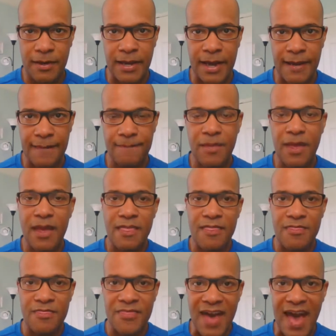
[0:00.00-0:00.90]
Okay?
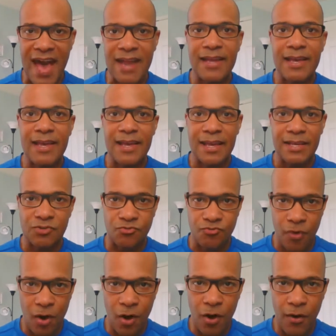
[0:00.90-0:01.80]
That
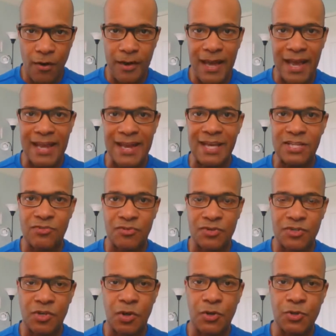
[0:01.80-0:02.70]
is wrong. And as
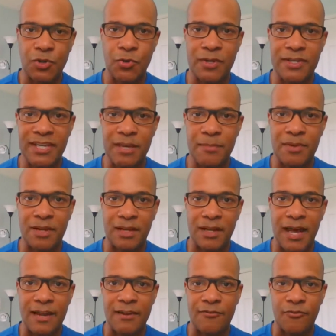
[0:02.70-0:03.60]
a result, you are keeping
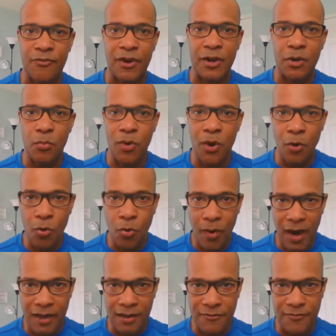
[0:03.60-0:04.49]
a lot of very well
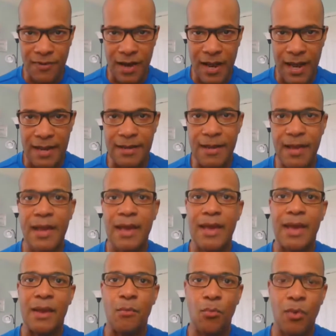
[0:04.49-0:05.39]
qualified
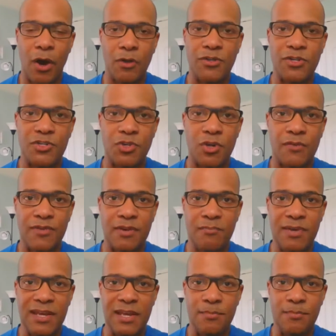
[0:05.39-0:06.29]
and well
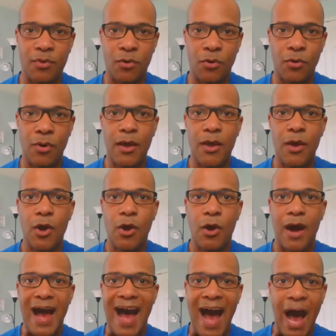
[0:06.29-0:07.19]
deserving people
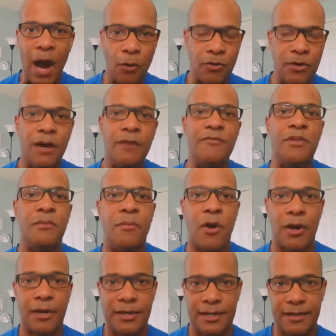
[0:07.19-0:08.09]
out of the
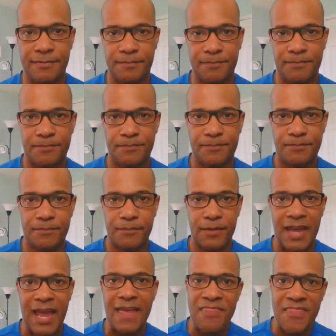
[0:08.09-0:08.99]
market.
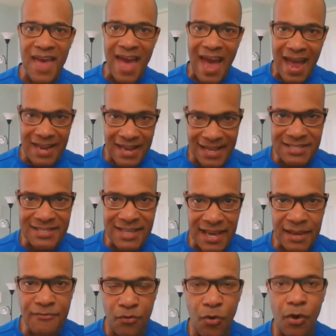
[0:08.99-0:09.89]
And that
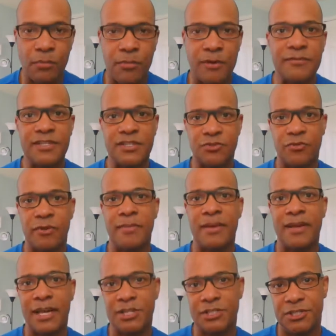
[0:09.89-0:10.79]
is a form of
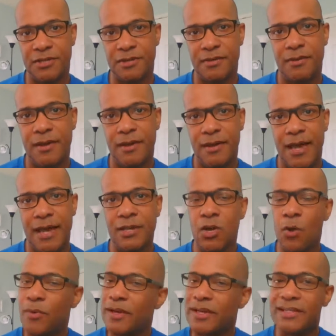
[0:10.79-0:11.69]
discrimination.
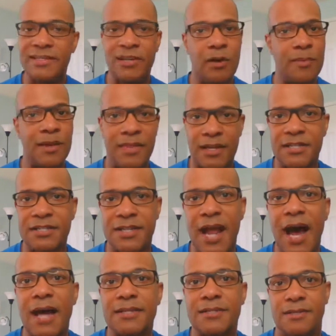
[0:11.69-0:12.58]
And no one can tell me that
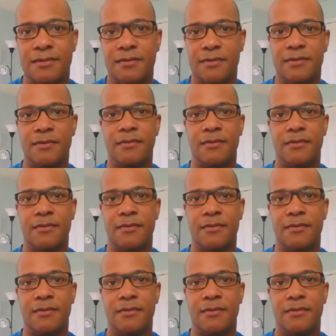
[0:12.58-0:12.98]
it's not.